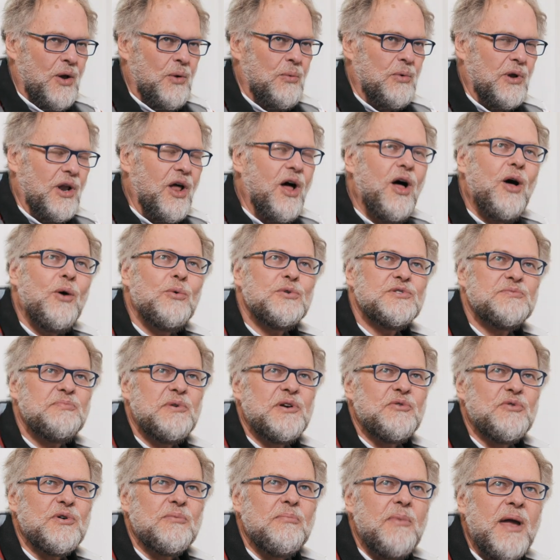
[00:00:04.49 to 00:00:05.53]
will always
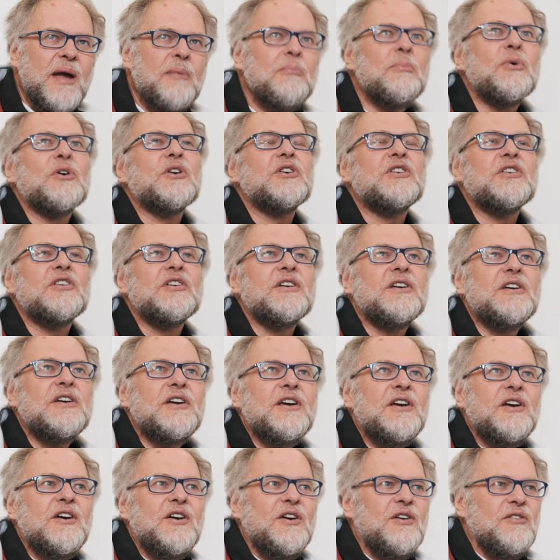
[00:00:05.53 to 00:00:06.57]
be remembered
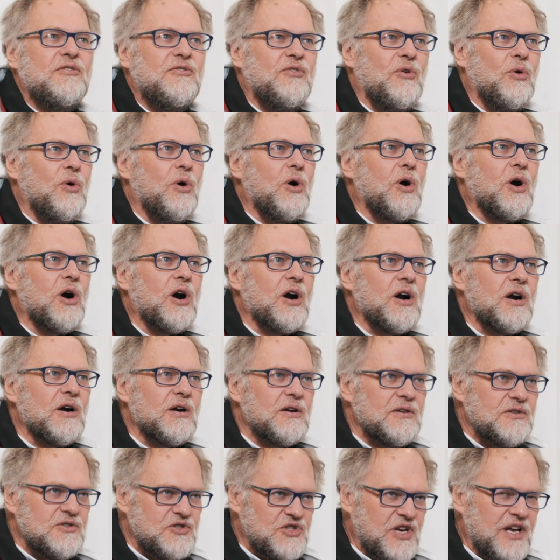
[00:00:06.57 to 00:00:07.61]

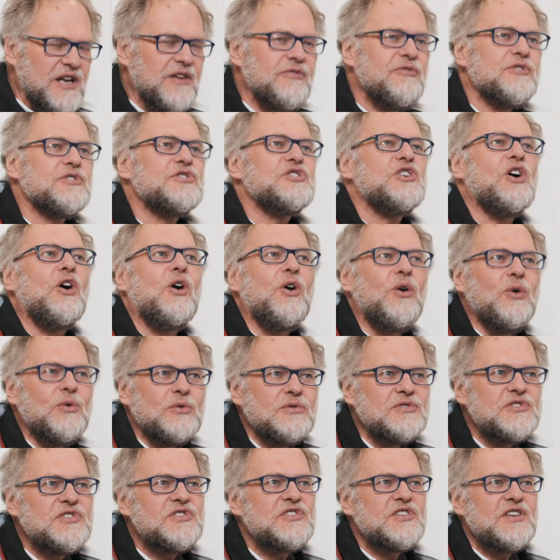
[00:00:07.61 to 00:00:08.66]
for Jennifer
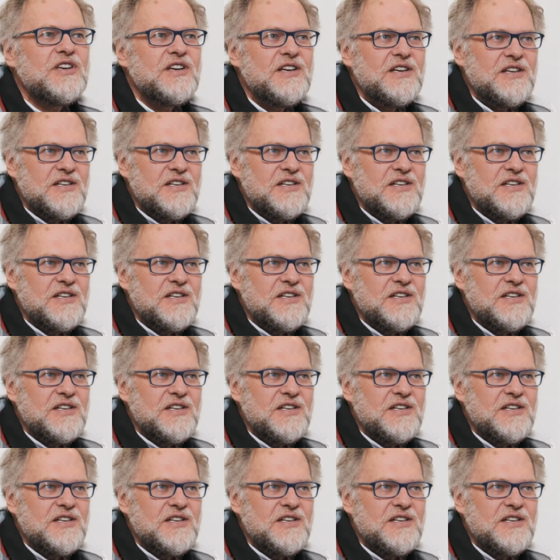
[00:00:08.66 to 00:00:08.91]
Jones'